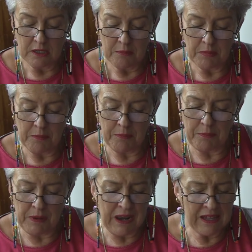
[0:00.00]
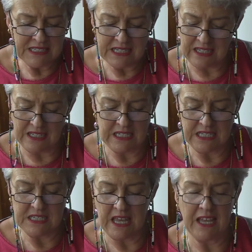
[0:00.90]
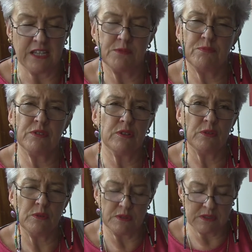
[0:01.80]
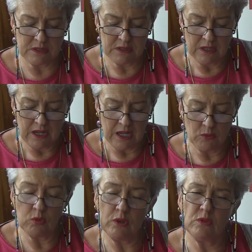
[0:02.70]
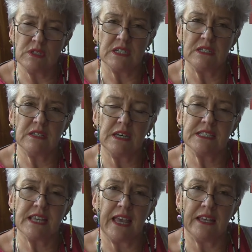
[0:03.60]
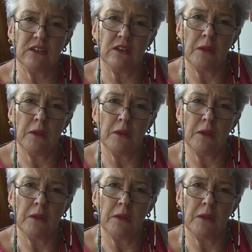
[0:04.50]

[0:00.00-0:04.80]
but bloody in his head, bruised and wounded in his head.